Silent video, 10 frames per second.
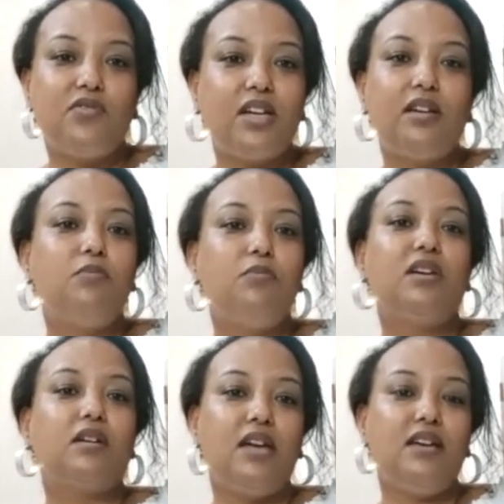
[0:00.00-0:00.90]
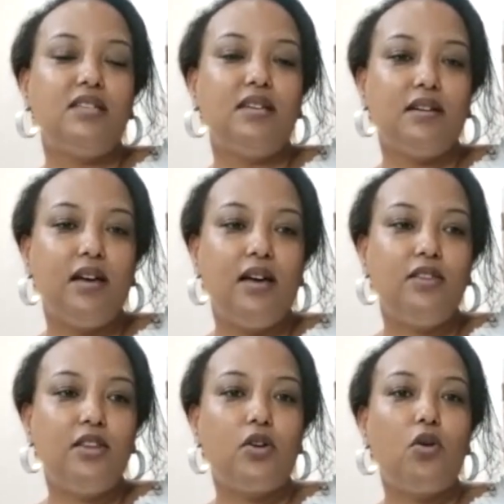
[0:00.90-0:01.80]
They're going to be creating
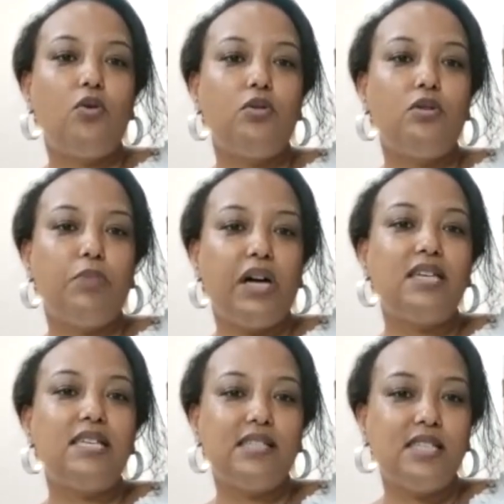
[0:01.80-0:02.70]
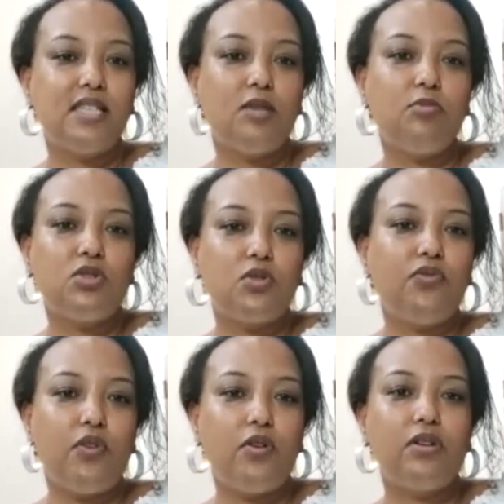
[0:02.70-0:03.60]
their own banking systems through
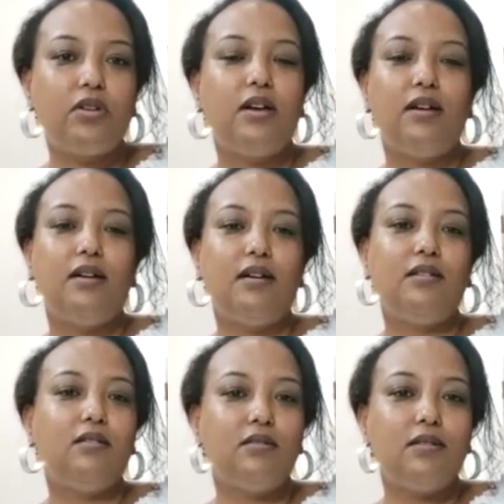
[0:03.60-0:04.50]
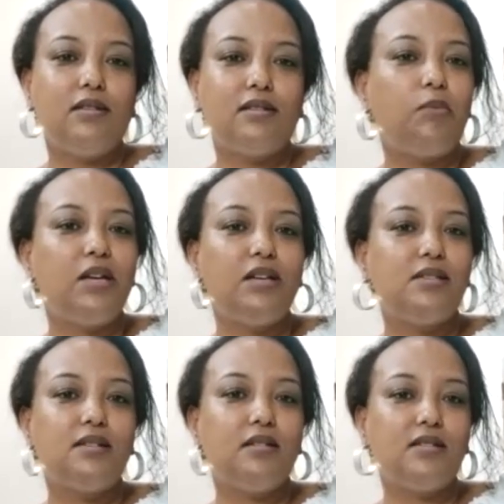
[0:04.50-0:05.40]
phone and the tablets,
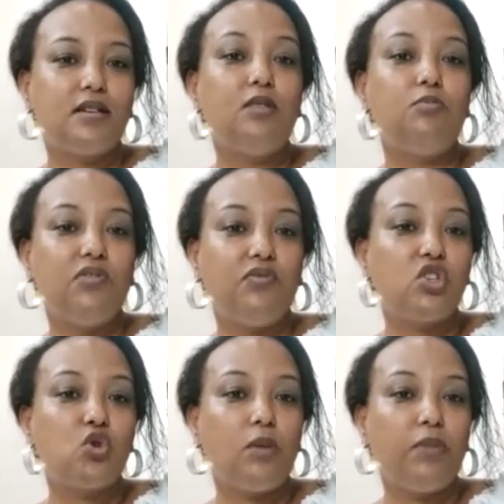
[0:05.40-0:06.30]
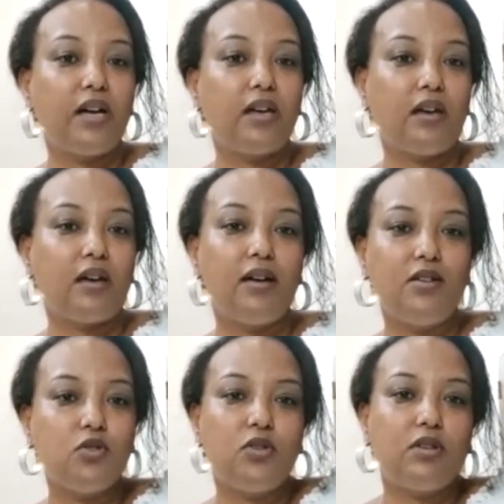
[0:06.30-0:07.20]
and it's going to be a virtual banking.
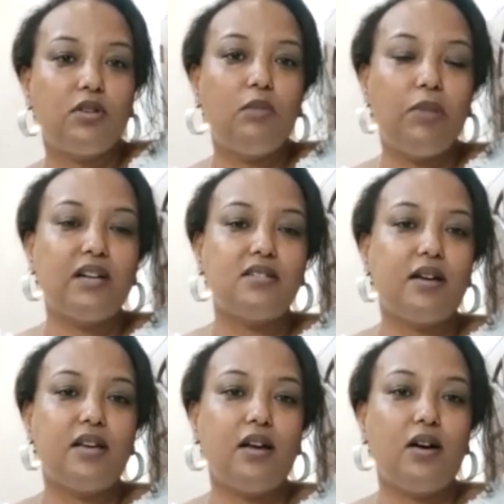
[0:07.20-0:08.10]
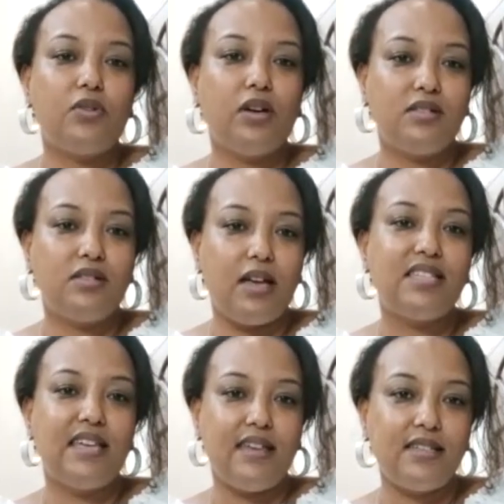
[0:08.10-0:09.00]
So the real banks right now, that as
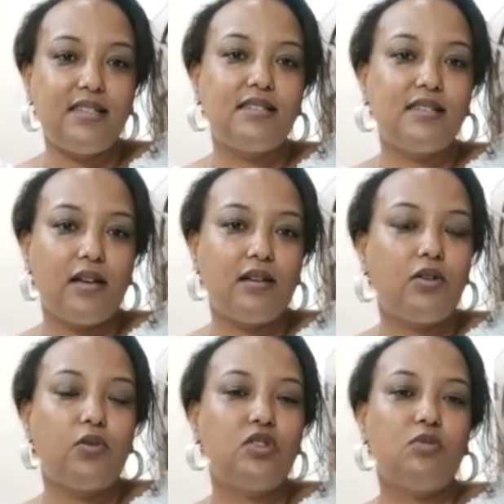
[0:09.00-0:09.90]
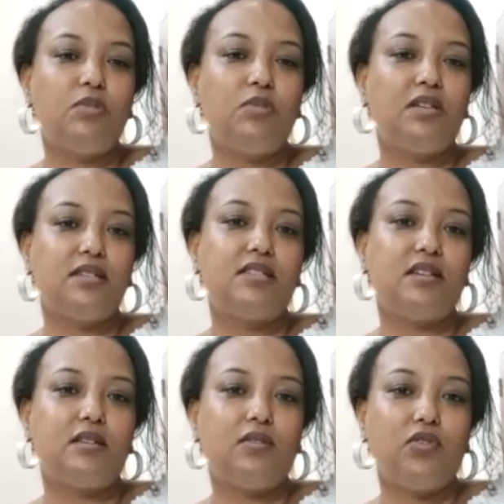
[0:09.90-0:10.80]
they exist, are not going to be existing
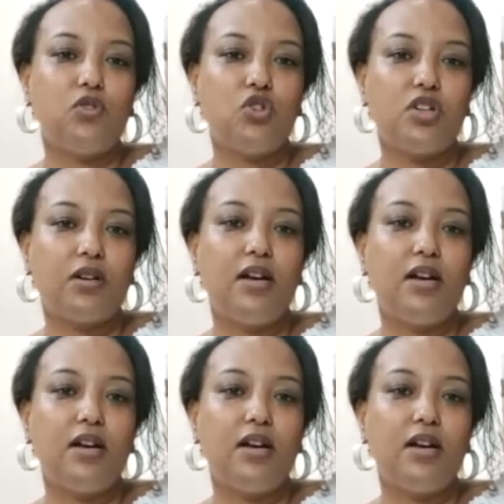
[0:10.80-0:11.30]
in the future.